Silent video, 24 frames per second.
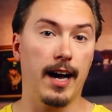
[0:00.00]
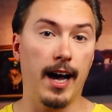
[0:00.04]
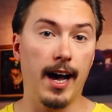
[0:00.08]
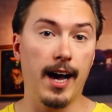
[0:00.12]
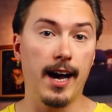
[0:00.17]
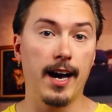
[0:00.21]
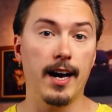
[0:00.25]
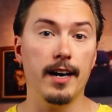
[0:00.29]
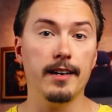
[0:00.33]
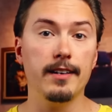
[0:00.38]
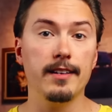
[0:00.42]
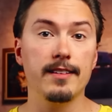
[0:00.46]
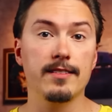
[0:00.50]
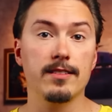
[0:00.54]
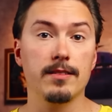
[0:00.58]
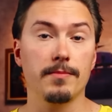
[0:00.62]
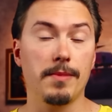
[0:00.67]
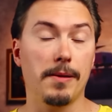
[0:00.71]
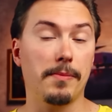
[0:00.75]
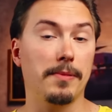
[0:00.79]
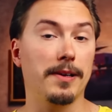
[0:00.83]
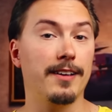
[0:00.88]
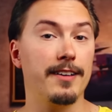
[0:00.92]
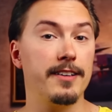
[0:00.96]
had in some
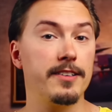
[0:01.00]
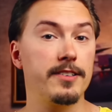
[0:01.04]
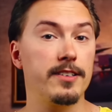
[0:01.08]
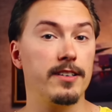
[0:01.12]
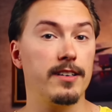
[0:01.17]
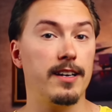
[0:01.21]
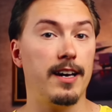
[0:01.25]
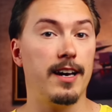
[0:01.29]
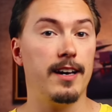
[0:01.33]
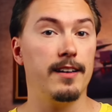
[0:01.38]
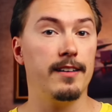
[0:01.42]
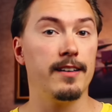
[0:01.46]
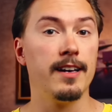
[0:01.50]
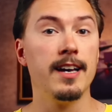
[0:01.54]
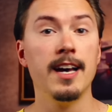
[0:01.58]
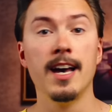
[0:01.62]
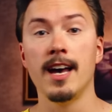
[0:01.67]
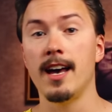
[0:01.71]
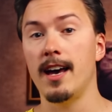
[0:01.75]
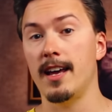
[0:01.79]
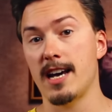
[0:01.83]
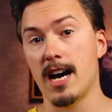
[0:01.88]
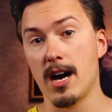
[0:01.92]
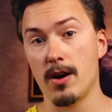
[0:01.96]
application and
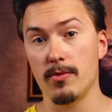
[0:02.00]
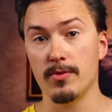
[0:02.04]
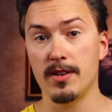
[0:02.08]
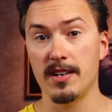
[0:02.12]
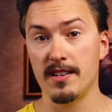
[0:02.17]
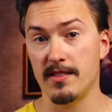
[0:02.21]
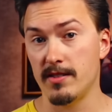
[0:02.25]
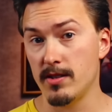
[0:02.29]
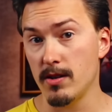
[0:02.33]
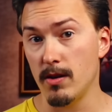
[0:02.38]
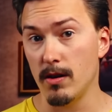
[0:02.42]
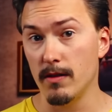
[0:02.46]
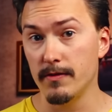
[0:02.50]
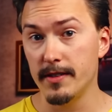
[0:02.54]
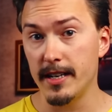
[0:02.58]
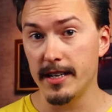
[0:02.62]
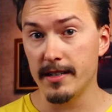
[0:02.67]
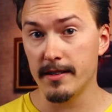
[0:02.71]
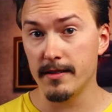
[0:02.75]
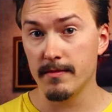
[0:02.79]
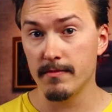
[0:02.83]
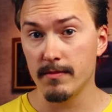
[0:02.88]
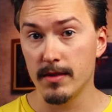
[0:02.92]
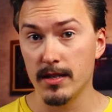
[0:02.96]
how they solved
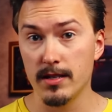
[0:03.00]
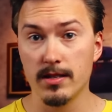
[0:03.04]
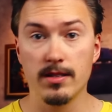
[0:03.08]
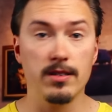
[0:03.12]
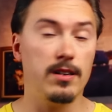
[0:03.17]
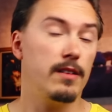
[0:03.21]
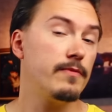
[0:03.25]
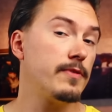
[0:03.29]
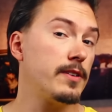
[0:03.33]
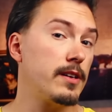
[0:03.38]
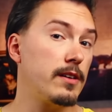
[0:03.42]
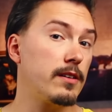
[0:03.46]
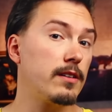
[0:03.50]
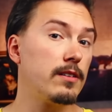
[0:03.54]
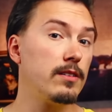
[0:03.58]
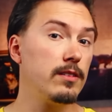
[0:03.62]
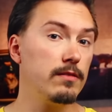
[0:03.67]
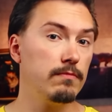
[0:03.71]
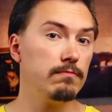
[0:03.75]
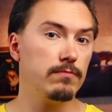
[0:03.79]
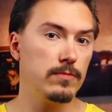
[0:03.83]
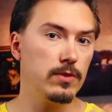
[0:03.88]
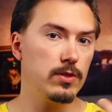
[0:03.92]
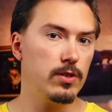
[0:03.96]
it. It's often a
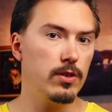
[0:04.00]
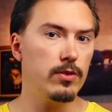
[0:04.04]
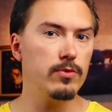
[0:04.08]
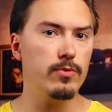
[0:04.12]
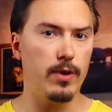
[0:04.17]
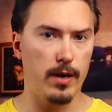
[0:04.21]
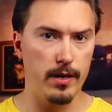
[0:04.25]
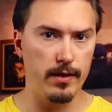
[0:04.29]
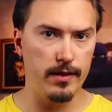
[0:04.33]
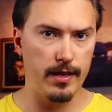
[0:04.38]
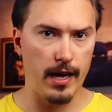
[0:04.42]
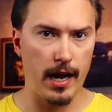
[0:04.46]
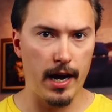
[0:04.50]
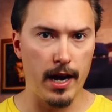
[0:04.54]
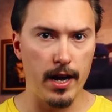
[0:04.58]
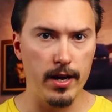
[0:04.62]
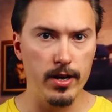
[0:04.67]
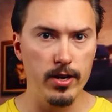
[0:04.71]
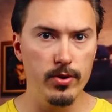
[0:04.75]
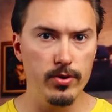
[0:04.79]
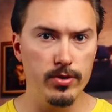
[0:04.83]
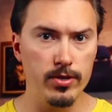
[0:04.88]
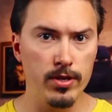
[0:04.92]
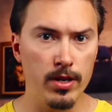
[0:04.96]
good one that I
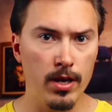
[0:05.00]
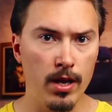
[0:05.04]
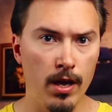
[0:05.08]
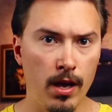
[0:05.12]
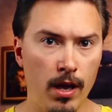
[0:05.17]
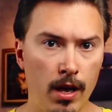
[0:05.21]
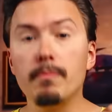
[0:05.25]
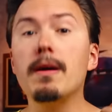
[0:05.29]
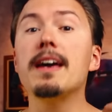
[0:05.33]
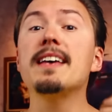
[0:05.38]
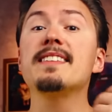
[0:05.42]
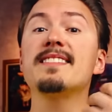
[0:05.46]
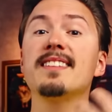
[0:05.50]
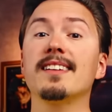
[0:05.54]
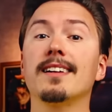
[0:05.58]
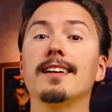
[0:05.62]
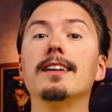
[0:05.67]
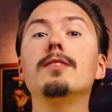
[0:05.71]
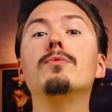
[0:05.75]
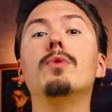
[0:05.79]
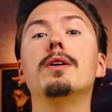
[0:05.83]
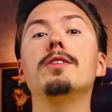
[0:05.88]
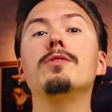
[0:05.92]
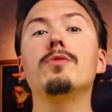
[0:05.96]
use.
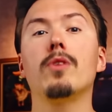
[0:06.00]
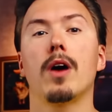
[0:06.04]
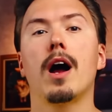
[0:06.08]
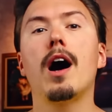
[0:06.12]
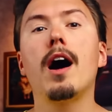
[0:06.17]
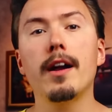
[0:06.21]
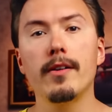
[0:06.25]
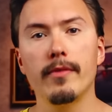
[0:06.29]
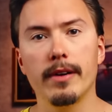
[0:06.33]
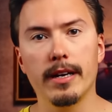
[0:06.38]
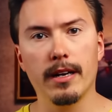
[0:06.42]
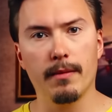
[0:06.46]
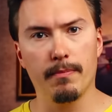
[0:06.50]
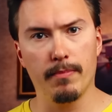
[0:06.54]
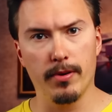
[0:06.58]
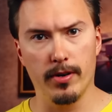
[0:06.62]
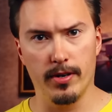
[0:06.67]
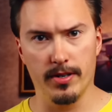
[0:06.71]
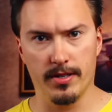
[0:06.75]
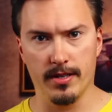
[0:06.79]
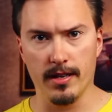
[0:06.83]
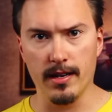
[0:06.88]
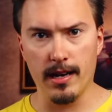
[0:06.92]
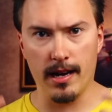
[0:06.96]
Basically, when you're hiring a
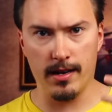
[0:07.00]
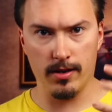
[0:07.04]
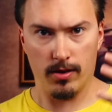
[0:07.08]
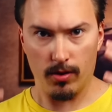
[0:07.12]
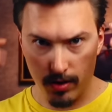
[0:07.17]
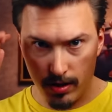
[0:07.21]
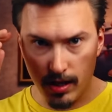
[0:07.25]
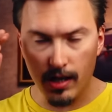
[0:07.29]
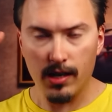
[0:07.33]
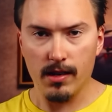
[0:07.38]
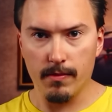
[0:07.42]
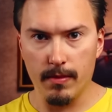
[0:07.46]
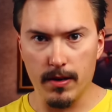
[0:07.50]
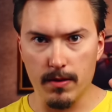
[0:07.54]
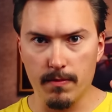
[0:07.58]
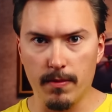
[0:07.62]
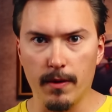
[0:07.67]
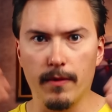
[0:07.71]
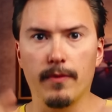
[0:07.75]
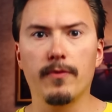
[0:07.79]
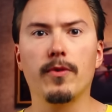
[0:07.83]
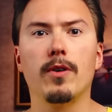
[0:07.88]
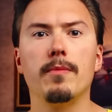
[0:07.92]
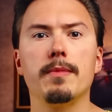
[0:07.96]
person and you think about
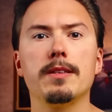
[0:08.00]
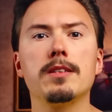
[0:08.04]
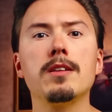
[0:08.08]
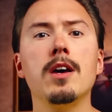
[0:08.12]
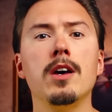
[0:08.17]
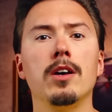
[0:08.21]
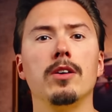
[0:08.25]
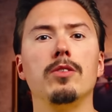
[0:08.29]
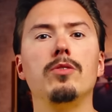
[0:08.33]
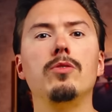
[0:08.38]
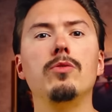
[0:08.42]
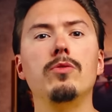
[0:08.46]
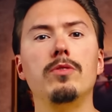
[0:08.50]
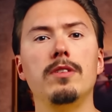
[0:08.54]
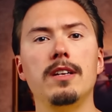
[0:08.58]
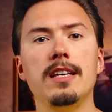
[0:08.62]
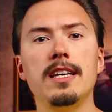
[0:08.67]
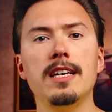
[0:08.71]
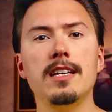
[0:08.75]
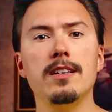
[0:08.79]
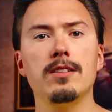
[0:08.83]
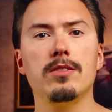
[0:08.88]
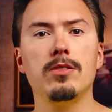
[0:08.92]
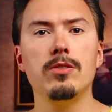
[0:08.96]
performance, you
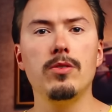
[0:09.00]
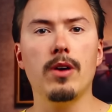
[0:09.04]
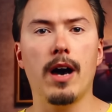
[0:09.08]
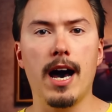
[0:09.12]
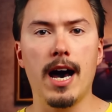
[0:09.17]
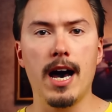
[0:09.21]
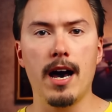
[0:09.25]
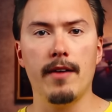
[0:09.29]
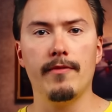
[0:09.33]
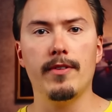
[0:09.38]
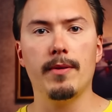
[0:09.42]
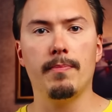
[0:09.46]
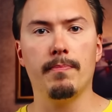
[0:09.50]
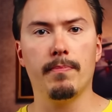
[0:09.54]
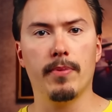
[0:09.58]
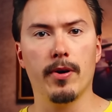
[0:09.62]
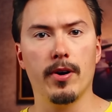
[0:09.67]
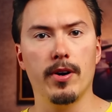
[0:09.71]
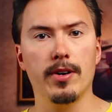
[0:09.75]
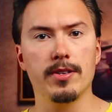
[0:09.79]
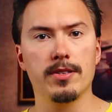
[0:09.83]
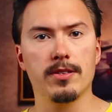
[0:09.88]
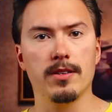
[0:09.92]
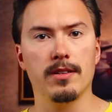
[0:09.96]
need to have
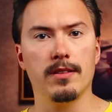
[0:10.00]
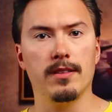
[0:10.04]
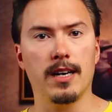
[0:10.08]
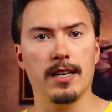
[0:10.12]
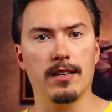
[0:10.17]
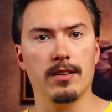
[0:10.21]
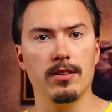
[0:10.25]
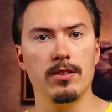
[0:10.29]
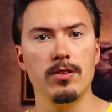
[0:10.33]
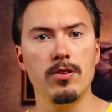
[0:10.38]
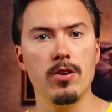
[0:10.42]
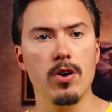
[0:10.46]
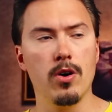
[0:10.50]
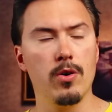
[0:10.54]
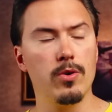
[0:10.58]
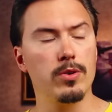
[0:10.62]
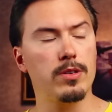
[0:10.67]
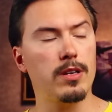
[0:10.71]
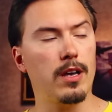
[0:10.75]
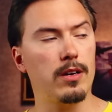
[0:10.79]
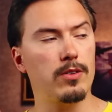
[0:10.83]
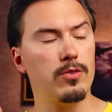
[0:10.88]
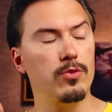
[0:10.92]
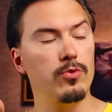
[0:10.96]
a person that
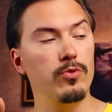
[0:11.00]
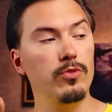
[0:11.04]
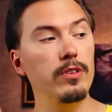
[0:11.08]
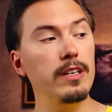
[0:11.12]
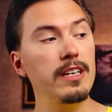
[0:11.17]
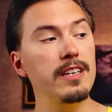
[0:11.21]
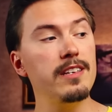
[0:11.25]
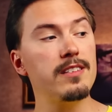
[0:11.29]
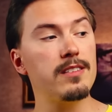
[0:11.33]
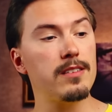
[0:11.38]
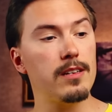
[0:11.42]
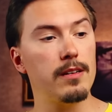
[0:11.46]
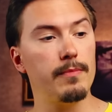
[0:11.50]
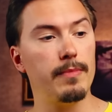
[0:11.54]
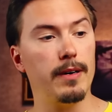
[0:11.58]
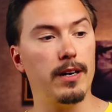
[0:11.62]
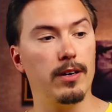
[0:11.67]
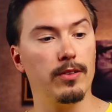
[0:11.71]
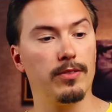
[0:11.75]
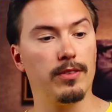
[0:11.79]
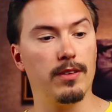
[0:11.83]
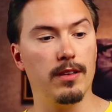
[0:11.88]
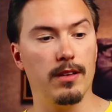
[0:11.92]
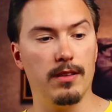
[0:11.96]
knows how to reason
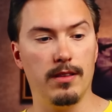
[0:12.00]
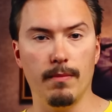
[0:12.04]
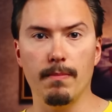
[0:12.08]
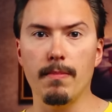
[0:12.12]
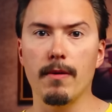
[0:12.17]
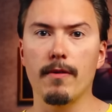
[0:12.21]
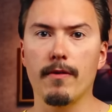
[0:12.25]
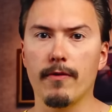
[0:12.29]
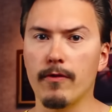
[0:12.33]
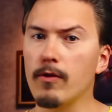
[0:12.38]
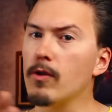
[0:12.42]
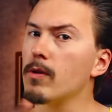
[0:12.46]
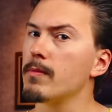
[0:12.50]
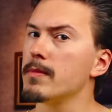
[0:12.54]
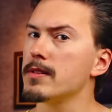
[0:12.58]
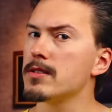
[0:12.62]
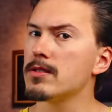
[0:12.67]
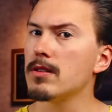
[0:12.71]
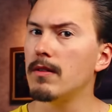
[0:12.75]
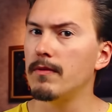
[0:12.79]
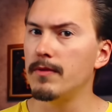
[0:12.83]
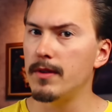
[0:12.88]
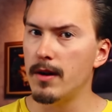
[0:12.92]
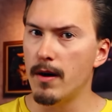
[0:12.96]
about the
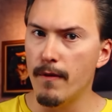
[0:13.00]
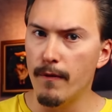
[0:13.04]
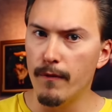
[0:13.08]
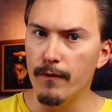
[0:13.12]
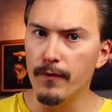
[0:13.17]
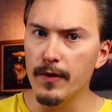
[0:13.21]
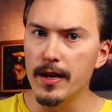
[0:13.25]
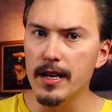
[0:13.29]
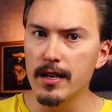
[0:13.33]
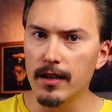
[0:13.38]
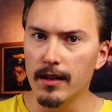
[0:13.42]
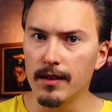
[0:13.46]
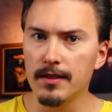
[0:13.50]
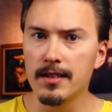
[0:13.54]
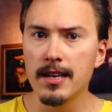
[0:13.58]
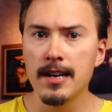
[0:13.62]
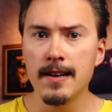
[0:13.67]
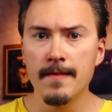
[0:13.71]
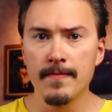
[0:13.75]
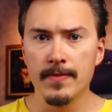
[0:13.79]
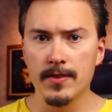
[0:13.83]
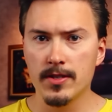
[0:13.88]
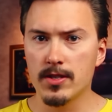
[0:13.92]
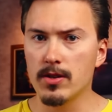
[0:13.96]
performance of their field
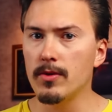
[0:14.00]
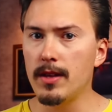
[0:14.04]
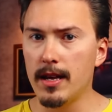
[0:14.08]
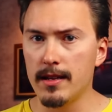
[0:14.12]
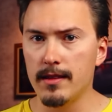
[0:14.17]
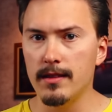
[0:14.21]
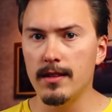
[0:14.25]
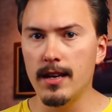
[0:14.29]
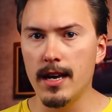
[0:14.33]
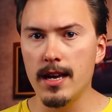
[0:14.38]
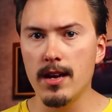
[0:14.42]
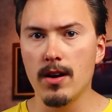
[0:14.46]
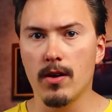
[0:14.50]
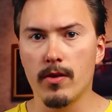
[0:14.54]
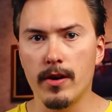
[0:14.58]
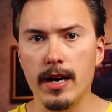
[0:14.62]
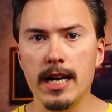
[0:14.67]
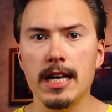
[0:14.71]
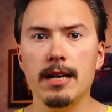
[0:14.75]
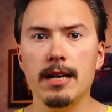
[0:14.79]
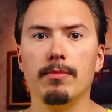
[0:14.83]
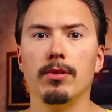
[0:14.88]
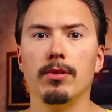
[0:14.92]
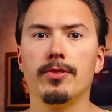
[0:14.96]
so that they are
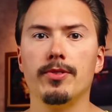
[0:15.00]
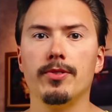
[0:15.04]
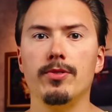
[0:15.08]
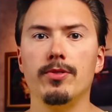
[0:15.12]
able